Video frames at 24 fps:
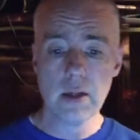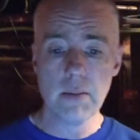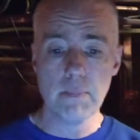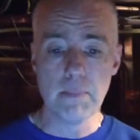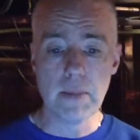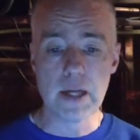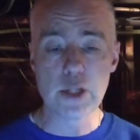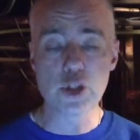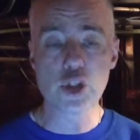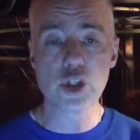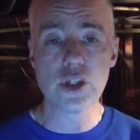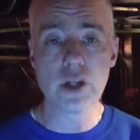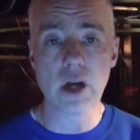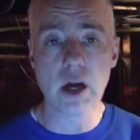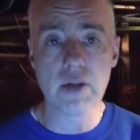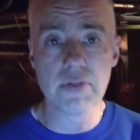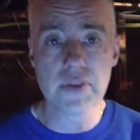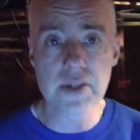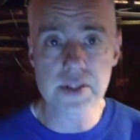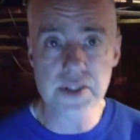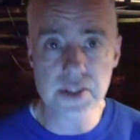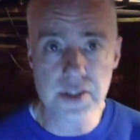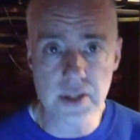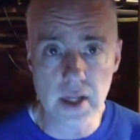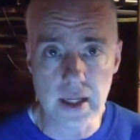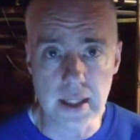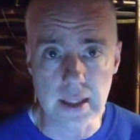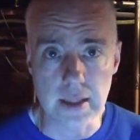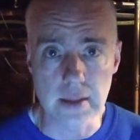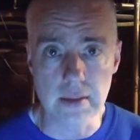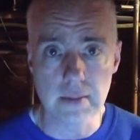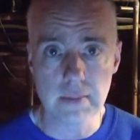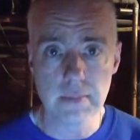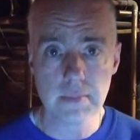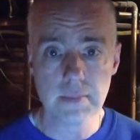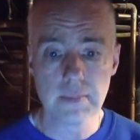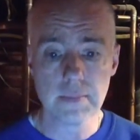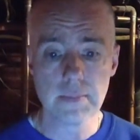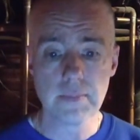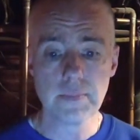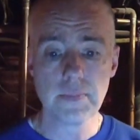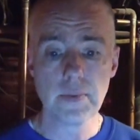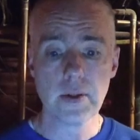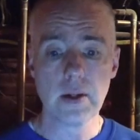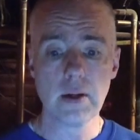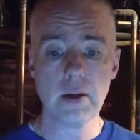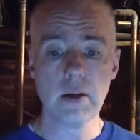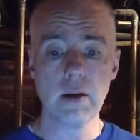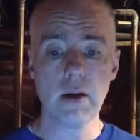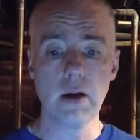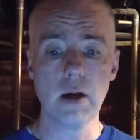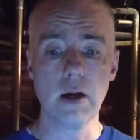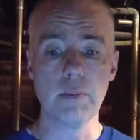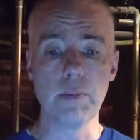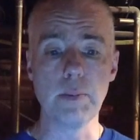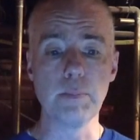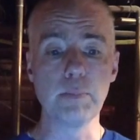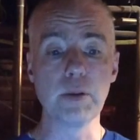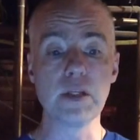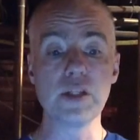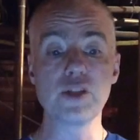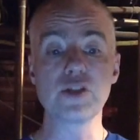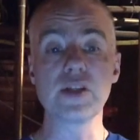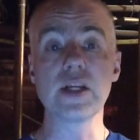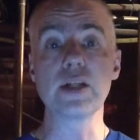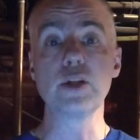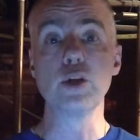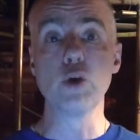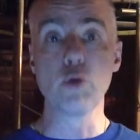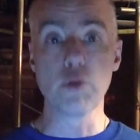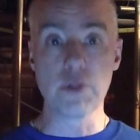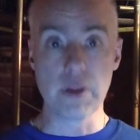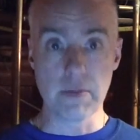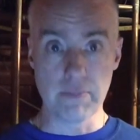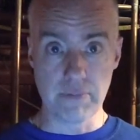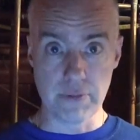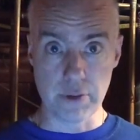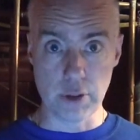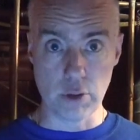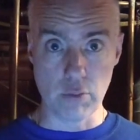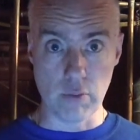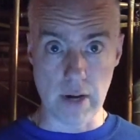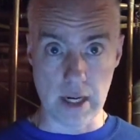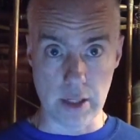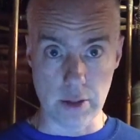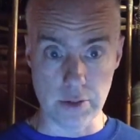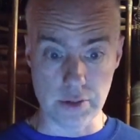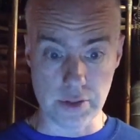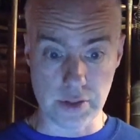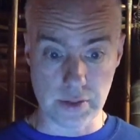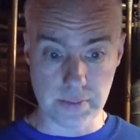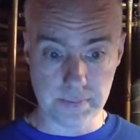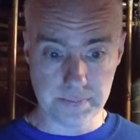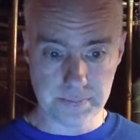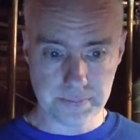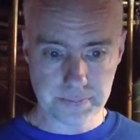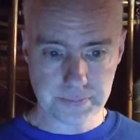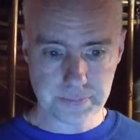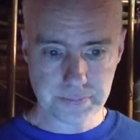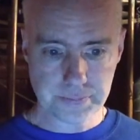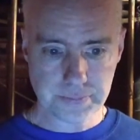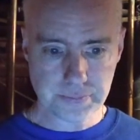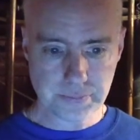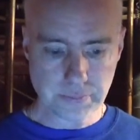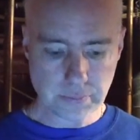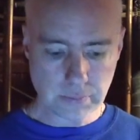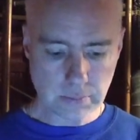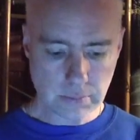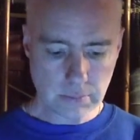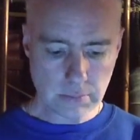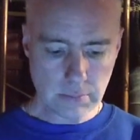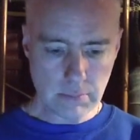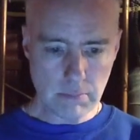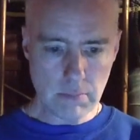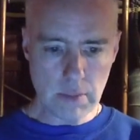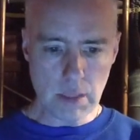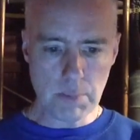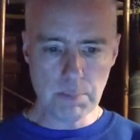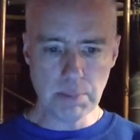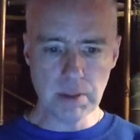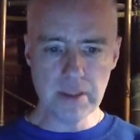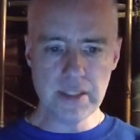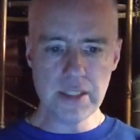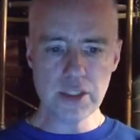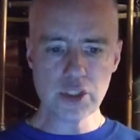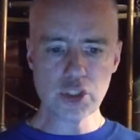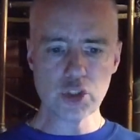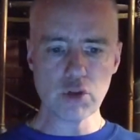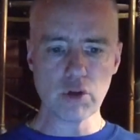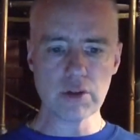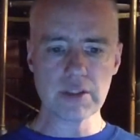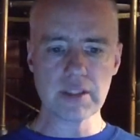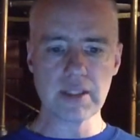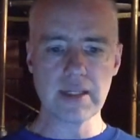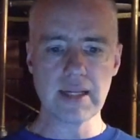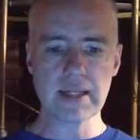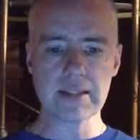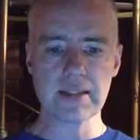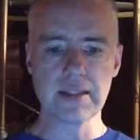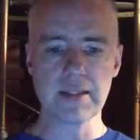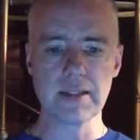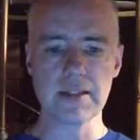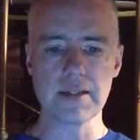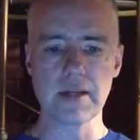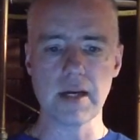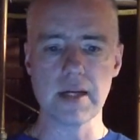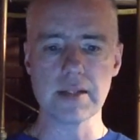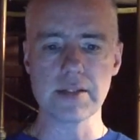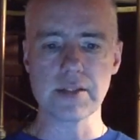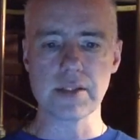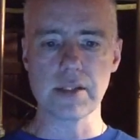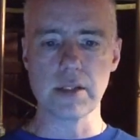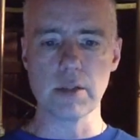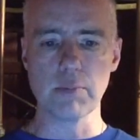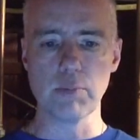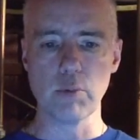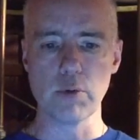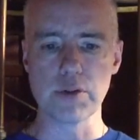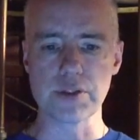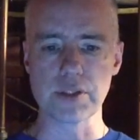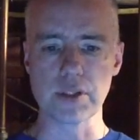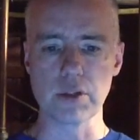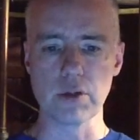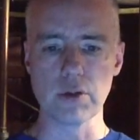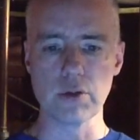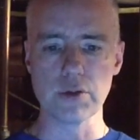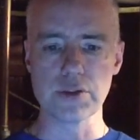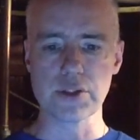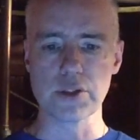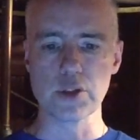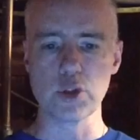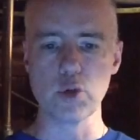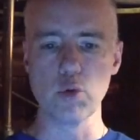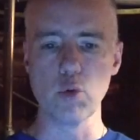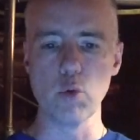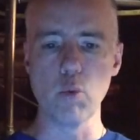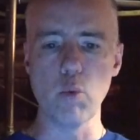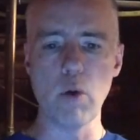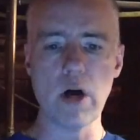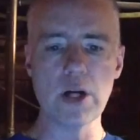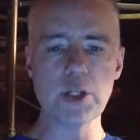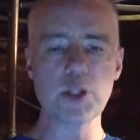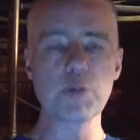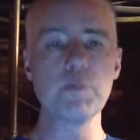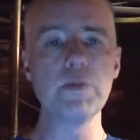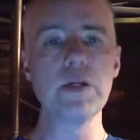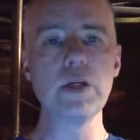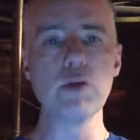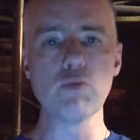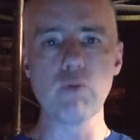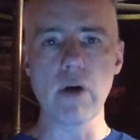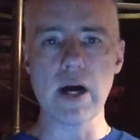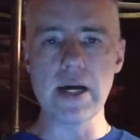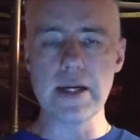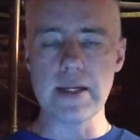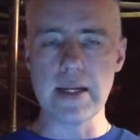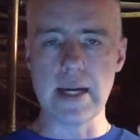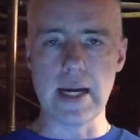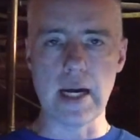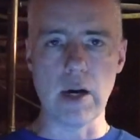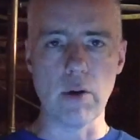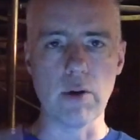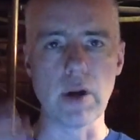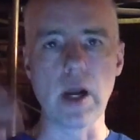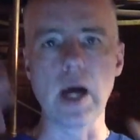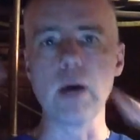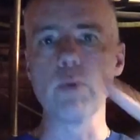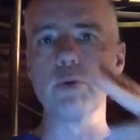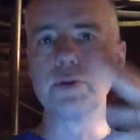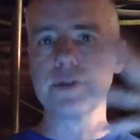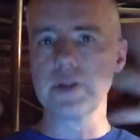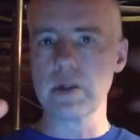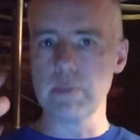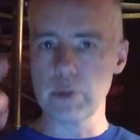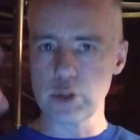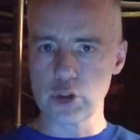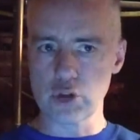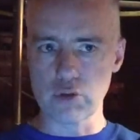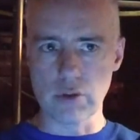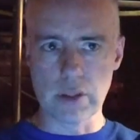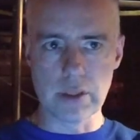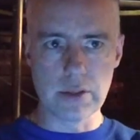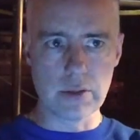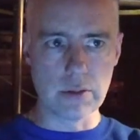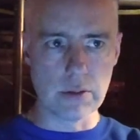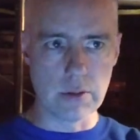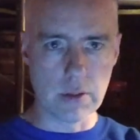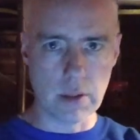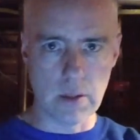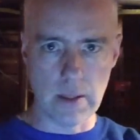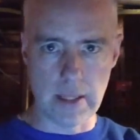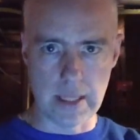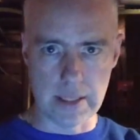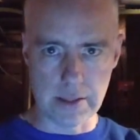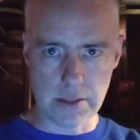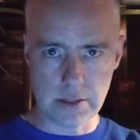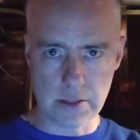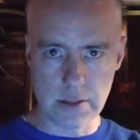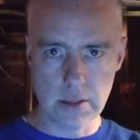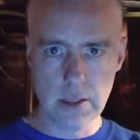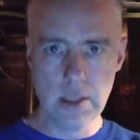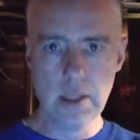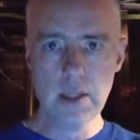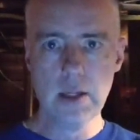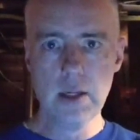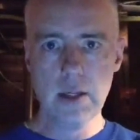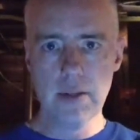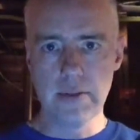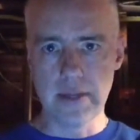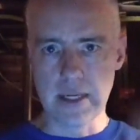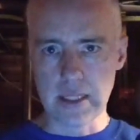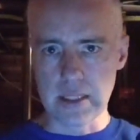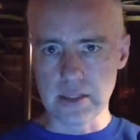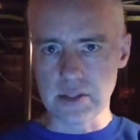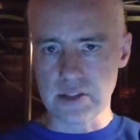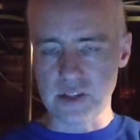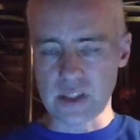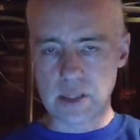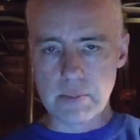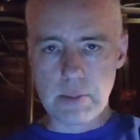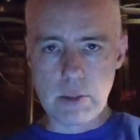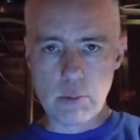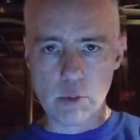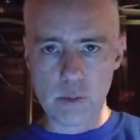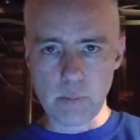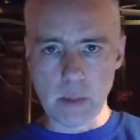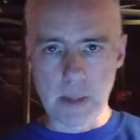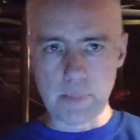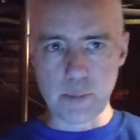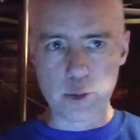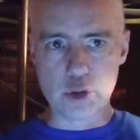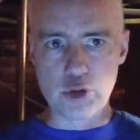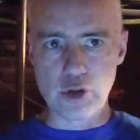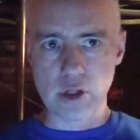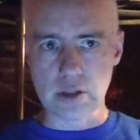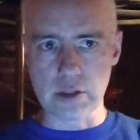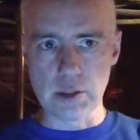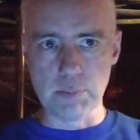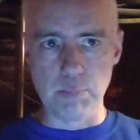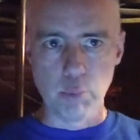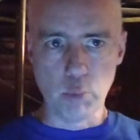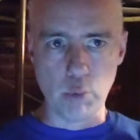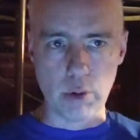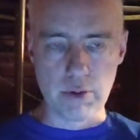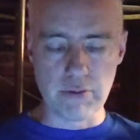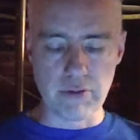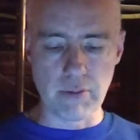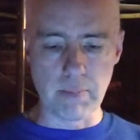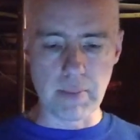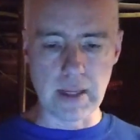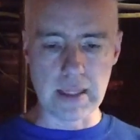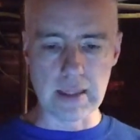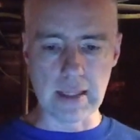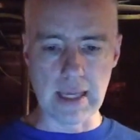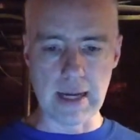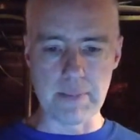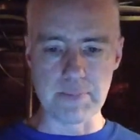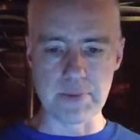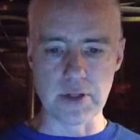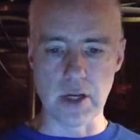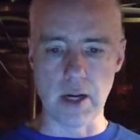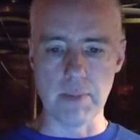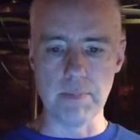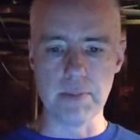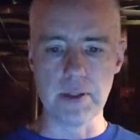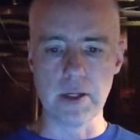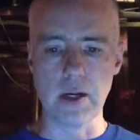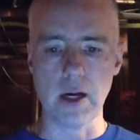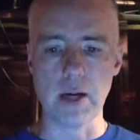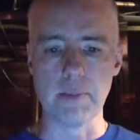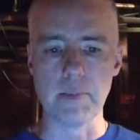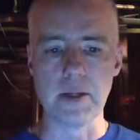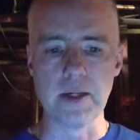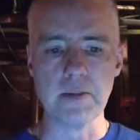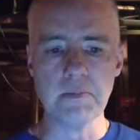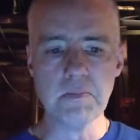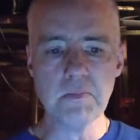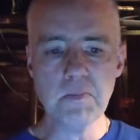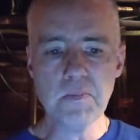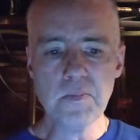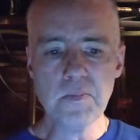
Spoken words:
mentioned on this site, but please take note of them for your records. Please start connecting the dots here, boys and girls, as you will watch me right now, and I will demonstrate to the class. They can see me with my projected board from my laptop behind me.